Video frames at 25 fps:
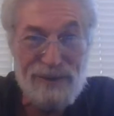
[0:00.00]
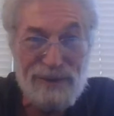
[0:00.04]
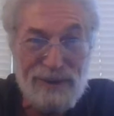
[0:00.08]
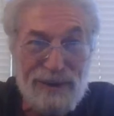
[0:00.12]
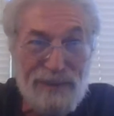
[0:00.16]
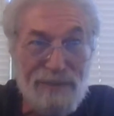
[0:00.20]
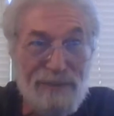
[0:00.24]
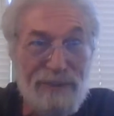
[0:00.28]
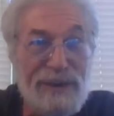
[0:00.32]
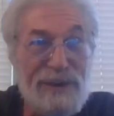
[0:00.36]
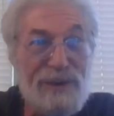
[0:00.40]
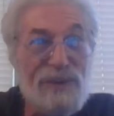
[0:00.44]
it'll
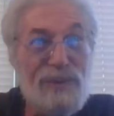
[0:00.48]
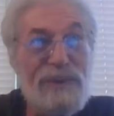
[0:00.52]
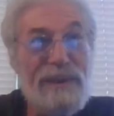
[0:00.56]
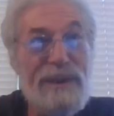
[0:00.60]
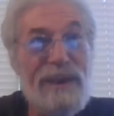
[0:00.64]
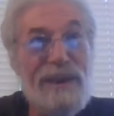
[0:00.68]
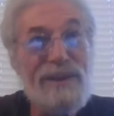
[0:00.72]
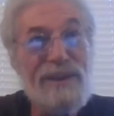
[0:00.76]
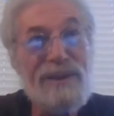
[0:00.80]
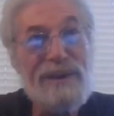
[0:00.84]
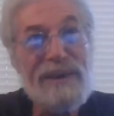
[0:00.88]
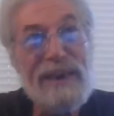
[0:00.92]
mix with
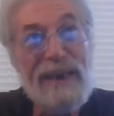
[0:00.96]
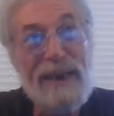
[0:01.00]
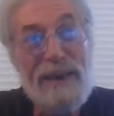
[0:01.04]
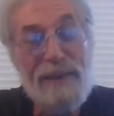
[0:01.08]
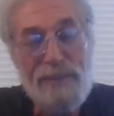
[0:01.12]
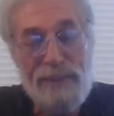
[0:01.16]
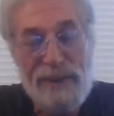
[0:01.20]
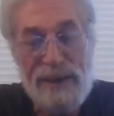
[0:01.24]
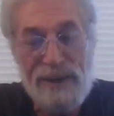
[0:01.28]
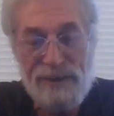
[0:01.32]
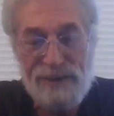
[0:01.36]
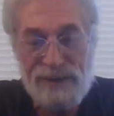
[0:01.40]
other
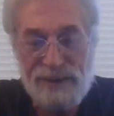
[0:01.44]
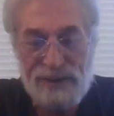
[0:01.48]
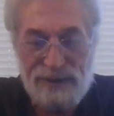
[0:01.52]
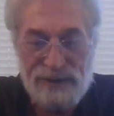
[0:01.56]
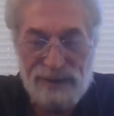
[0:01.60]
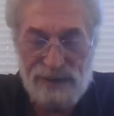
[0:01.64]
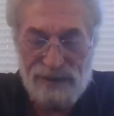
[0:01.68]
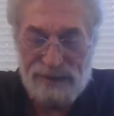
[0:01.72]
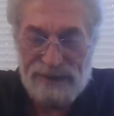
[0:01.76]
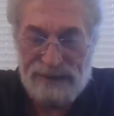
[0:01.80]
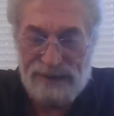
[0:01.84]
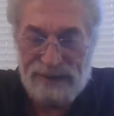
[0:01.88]
compounds that
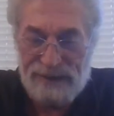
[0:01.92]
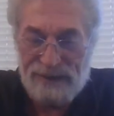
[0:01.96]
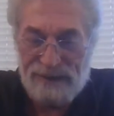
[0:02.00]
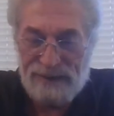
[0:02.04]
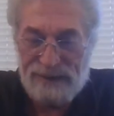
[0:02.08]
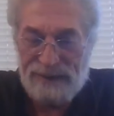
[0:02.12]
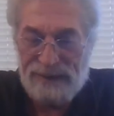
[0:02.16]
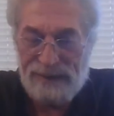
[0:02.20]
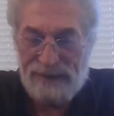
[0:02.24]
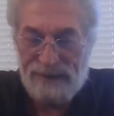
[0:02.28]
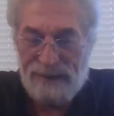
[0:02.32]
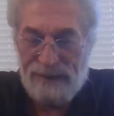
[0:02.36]
do things,
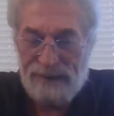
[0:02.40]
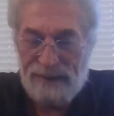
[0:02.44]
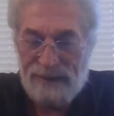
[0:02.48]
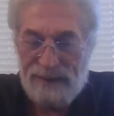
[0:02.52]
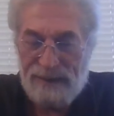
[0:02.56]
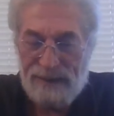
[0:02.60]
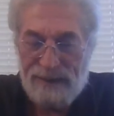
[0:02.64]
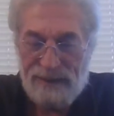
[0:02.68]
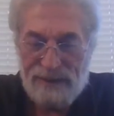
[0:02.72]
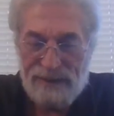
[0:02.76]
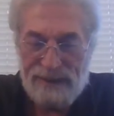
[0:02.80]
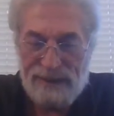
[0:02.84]
and
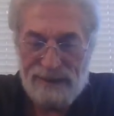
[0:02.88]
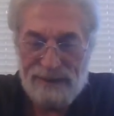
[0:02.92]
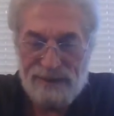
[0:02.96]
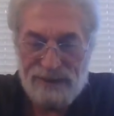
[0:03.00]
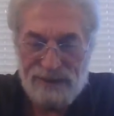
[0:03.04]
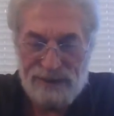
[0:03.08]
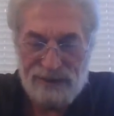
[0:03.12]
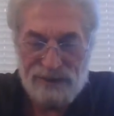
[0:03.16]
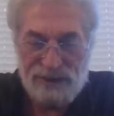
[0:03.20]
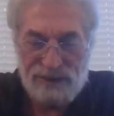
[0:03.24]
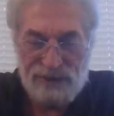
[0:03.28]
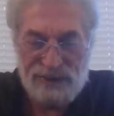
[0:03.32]
like
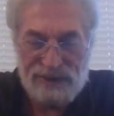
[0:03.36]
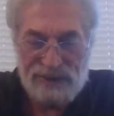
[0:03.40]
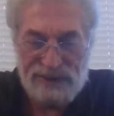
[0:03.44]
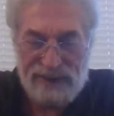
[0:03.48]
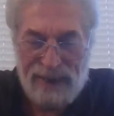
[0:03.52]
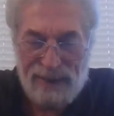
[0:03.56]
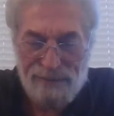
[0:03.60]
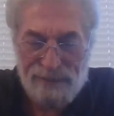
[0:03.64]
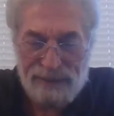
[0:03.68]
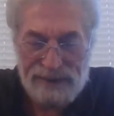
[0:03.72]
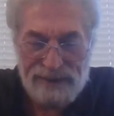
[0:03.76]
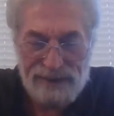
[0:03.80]
such as
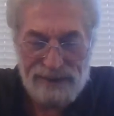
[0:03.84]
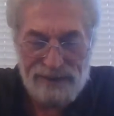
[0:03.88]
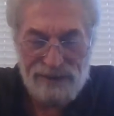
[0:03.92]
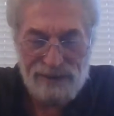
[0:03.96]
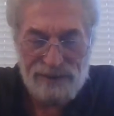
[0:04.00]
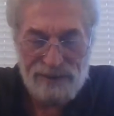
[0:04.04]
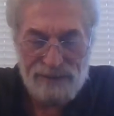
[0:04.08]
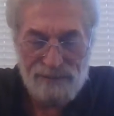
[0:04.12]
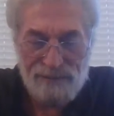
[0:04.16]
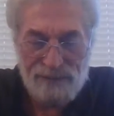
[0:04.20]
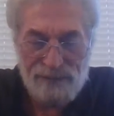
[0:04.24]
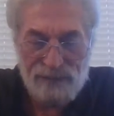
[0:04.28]

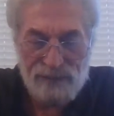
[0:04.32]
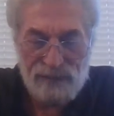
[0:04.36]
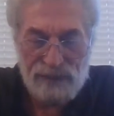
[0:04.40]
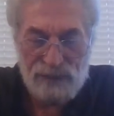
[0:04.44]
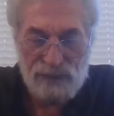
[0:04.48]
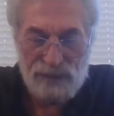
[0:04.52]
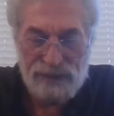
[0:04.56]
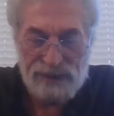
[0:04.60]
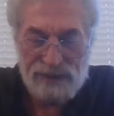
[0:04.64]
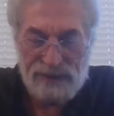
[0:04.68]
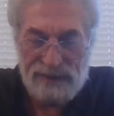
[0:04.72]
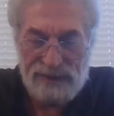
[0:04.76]
saponins,
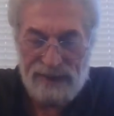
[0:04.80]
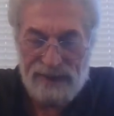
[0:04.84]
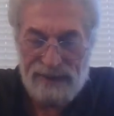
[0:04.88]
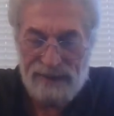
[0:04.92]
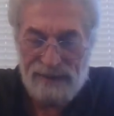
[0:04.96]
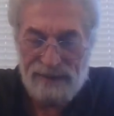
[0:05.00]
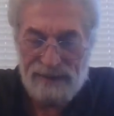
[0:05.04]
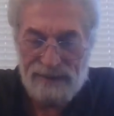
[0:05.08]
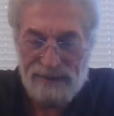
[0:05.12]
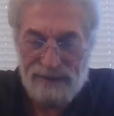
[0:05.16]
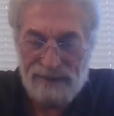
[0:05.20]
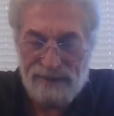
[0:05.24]
which
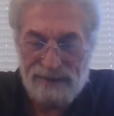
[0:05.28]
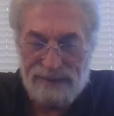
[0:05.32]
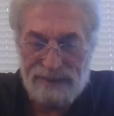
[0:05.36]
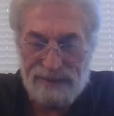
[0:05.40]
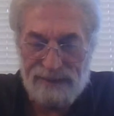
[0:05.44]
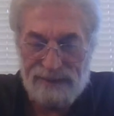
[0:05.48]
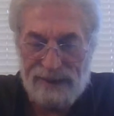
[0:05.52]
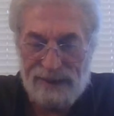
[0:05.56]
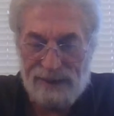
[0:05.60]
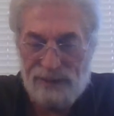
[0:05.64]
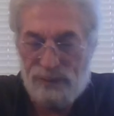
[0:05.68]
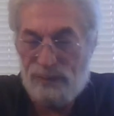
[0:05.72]

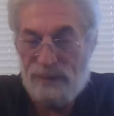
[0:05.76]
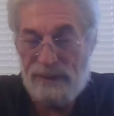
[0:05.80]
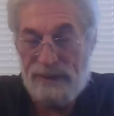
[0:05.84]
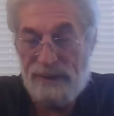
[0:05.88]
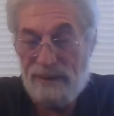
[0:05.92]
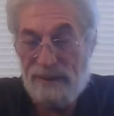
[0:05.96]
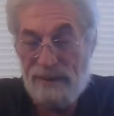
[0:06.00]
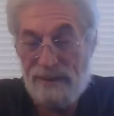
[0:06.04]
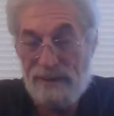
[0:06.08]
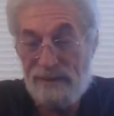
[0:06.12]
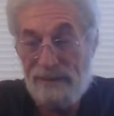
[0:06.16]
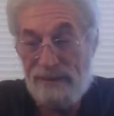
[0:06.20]
that's what
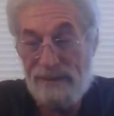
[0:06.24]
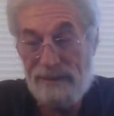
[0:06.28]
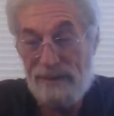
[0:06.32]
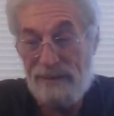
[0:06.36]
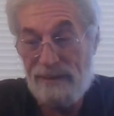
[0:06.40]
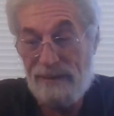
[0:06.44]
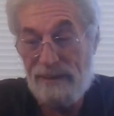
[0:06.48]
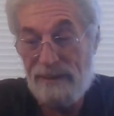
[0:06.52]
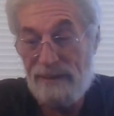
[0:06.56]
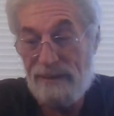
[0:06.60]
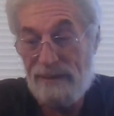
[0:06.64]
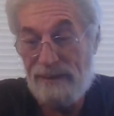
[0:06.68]

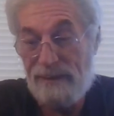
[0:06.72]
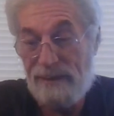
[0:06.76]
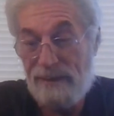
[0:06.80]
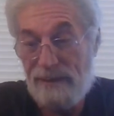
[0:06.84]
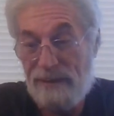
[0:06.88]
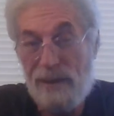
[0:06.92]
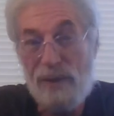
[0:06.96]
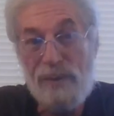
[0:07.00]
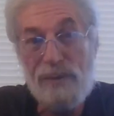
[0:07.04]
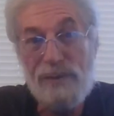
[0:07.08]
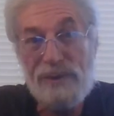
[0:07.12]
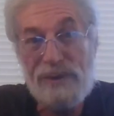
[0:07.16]

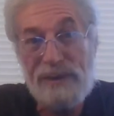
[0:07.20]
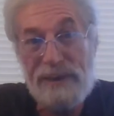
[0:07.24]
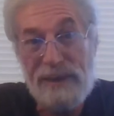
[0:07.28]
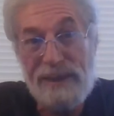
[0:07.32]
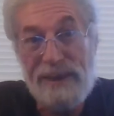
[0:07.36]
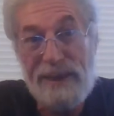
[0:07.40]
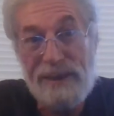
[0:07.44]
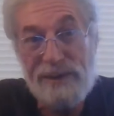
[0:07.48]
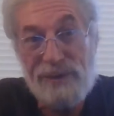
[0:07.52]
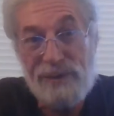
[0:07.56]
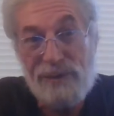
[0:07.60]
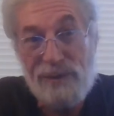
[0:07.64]
lowers
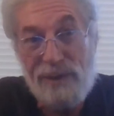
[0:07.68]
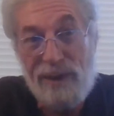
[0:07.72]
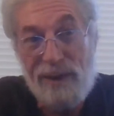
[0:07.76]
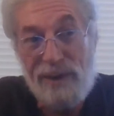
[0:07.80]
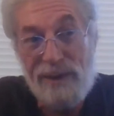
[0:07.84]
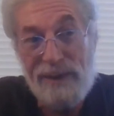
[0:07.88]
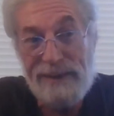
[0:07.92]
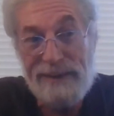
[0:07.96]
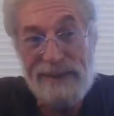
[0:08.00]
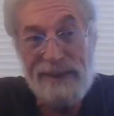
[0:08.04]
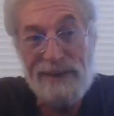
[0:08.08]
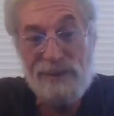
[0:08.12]

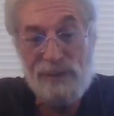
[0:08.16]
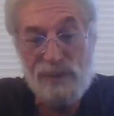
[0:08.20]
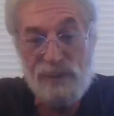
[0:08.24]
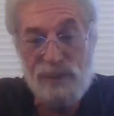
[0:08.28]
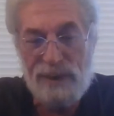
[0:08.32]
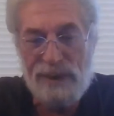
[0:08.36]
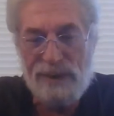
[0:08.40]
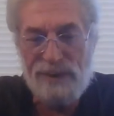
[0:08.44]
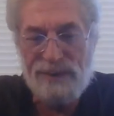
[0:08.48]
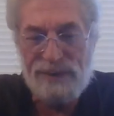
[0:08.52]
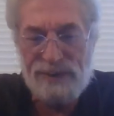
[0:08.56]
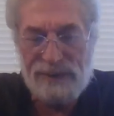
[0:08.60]
cholesterol, and that's
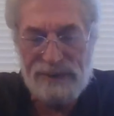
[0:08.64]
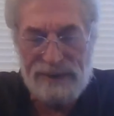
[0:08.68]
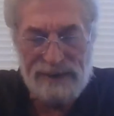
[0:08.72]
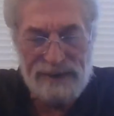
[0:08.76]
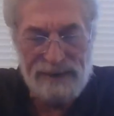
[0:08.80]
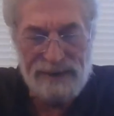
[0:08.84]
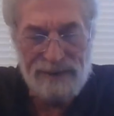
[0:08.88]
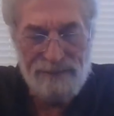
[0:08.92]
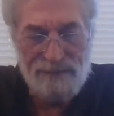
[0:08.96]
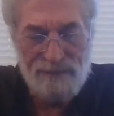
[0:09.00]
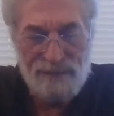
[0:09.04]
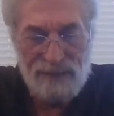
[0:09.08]
well studied.